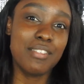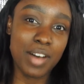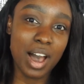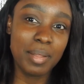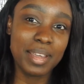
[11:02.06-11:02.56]
a
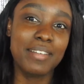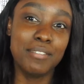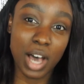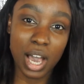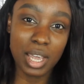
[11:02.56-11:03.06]
vibe, like a
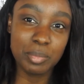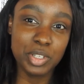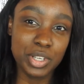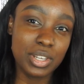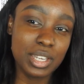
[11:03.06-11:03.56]
vibe,
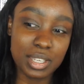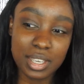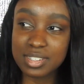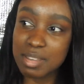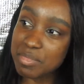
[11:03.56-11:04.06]
you know, like
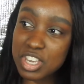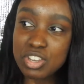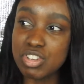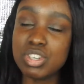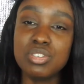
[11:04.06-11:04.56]
something
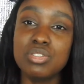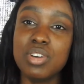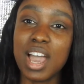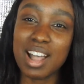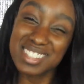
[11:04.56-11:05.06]
you
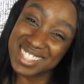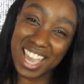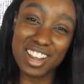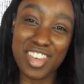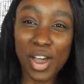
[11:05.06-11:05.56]
do
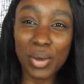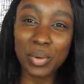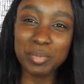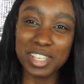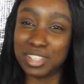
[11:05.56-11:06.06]
outside of the
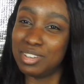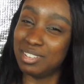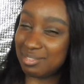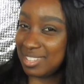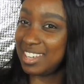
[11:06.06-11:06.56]
home. Like, you
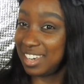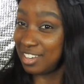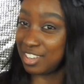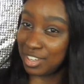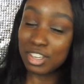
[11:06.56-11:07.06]

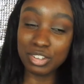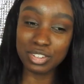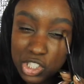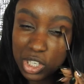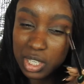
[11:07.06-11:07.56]
get
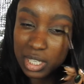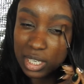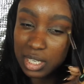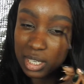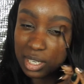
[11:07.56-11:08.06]
cute.
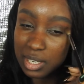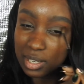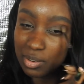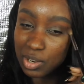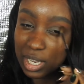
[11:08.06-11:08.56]
Chilling
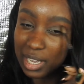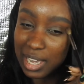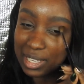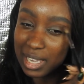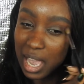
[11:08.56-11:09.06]

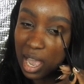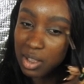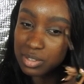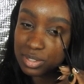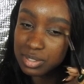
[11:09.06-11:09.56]
at the
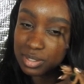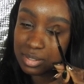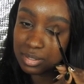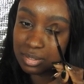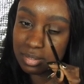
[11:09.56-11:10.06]
house
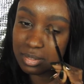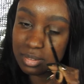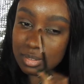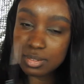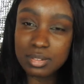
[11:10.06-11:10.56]

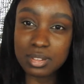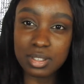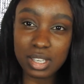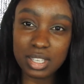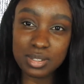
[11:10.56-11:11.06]

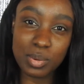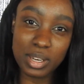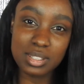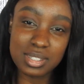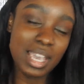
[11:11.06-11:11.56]
is
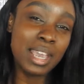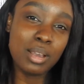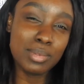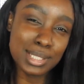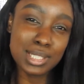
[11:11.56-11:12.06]
what it's
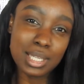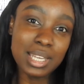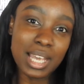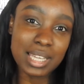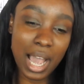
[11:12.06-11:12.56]
saying. We're
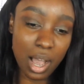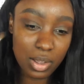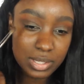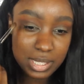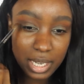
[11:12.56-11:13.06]
chilling at the
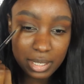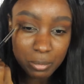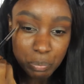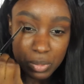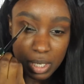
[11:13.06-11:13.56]
house.
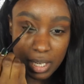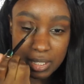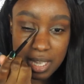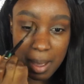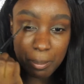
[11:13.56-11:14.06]
Like,
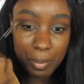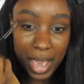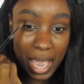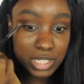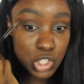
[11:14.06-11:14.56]
it's not
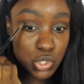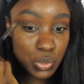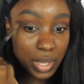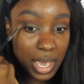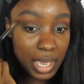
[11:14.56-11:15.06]
bad to
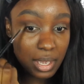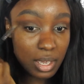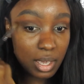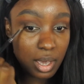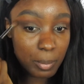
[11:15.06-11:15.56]
do that
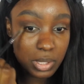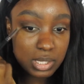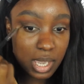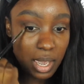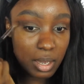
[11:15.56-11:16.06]
a couple
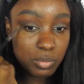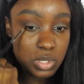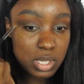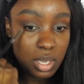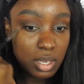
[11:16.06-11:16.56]
of
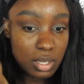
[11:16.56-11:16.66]
times,